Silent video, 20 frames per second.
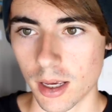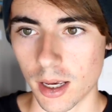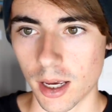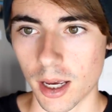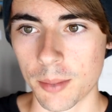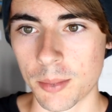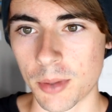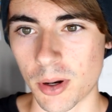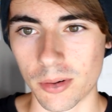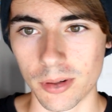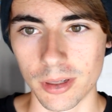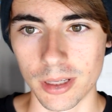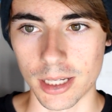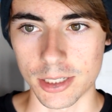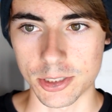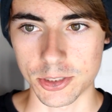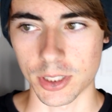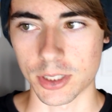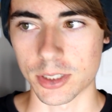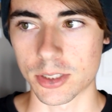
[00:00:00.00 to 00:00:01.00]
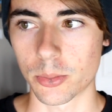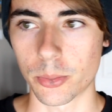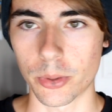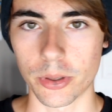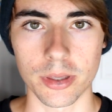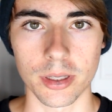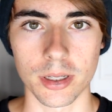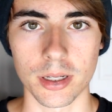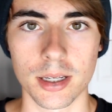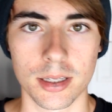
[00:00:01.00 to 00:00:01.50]
I'm not really that gentle
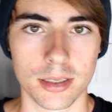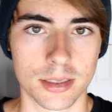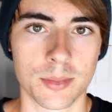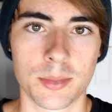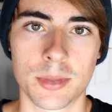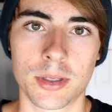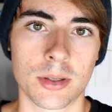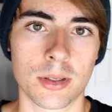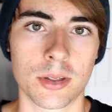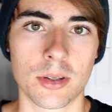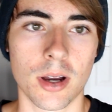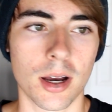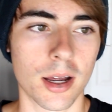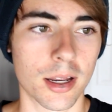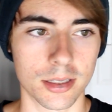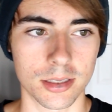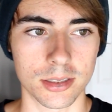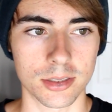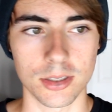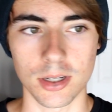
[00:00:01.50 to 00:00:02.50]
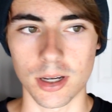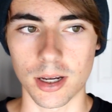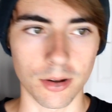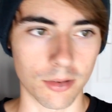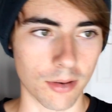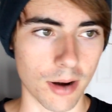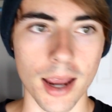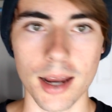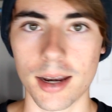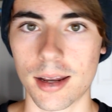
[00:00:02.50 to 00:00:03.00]
with it because I mean, you gotta
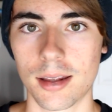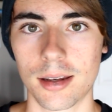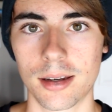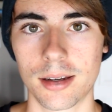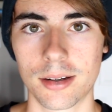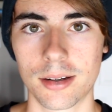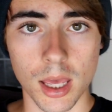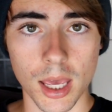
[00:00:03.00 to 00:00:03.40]
ride it.